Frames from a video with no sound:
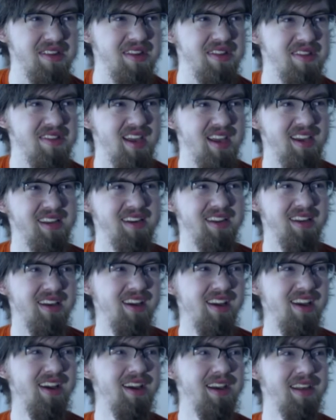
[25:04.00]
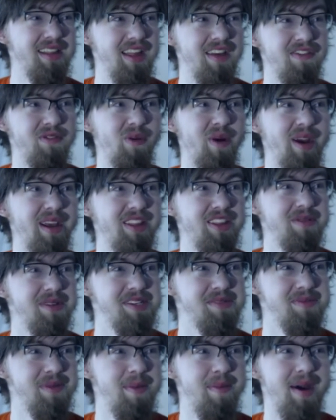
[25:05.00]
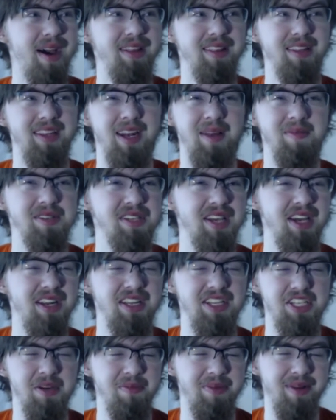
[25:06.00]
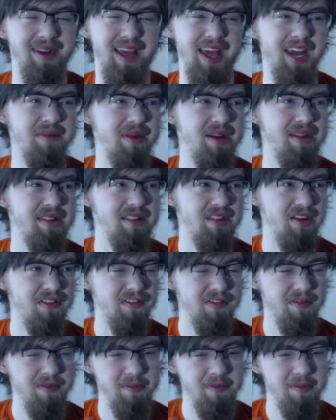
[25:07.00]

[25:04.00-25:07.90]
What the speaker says: a second because I have way too much in my mind and I'm just kind of jumping ahead of myself.